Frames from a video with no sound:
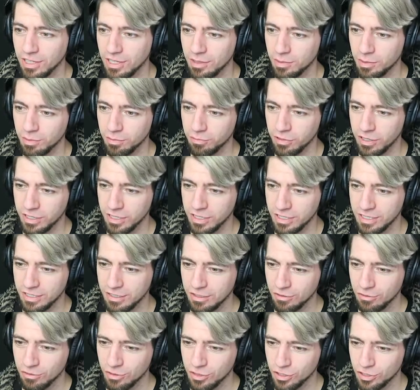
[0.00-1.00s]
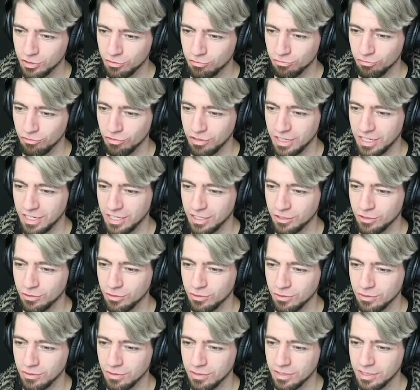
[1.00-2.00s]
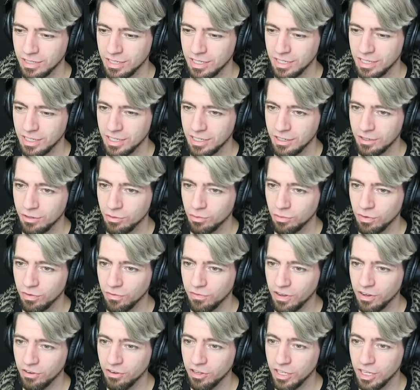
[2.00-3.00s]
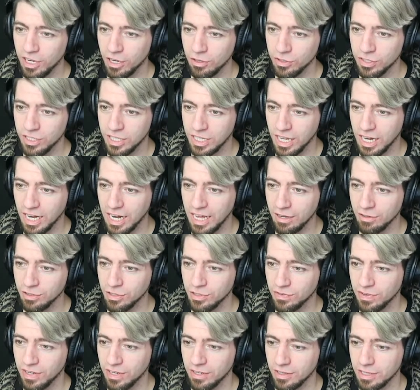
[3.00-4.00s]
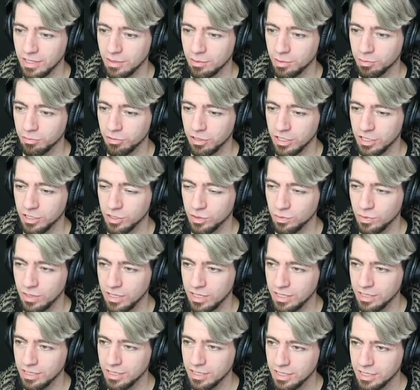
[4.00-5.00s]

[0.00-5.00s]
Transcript: limit break, which is really cool. We're very close to Cloud's final limit break as well.